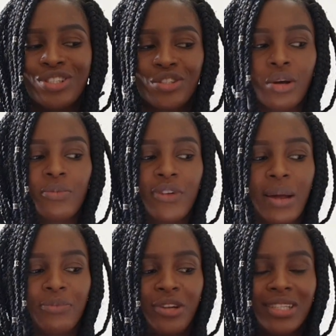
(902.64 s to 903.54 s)
in some
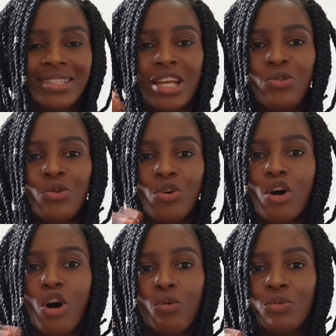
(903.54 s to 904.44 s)
fabrics they
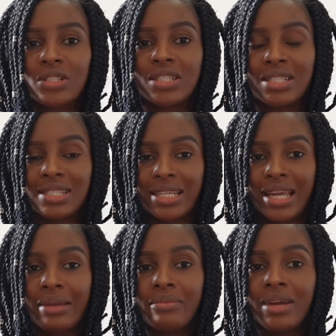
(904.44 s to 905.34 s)
look almost the
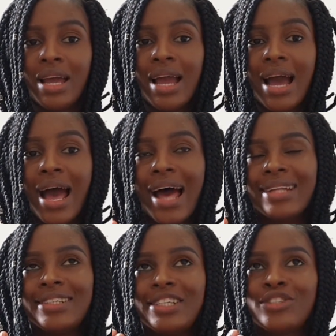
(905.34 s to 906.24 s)
same,
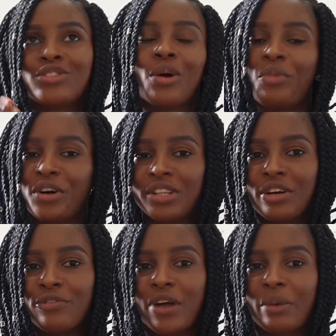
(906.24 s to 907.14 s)
and in some
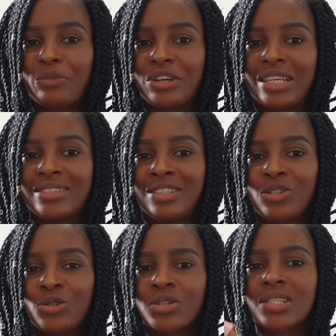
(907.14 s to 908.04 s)
other fabrics
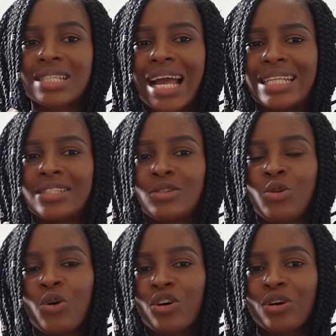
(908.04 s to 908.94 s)
the two sides
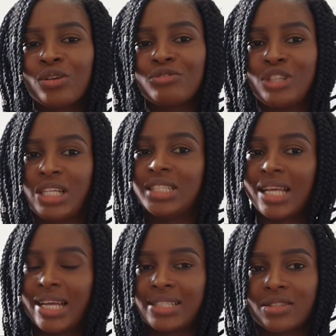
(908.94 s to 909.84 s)
look really
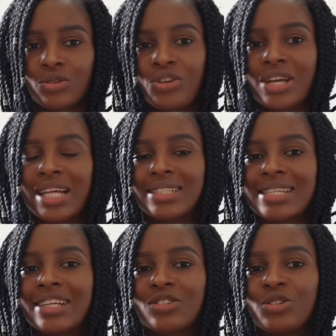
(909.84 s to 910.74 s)
nice, so you can
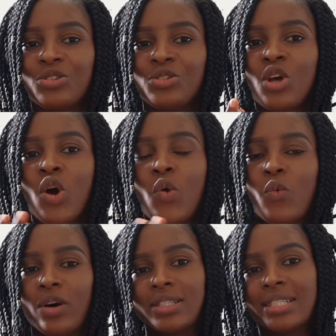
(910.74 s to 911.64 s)
decide to use
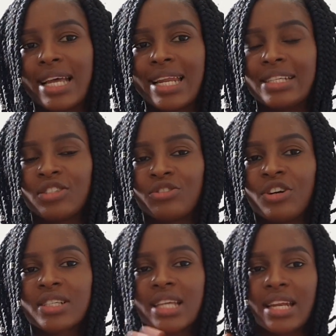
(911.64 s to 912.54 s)
one side as the
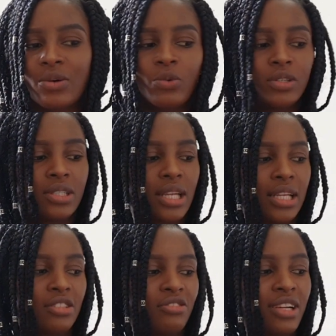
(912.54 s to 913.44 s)
wrong side and one side
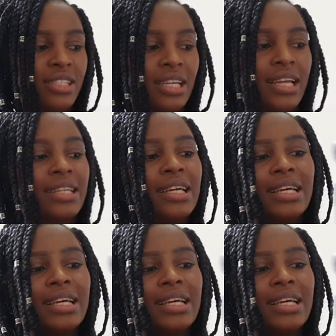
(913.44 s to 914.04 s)
as the right side.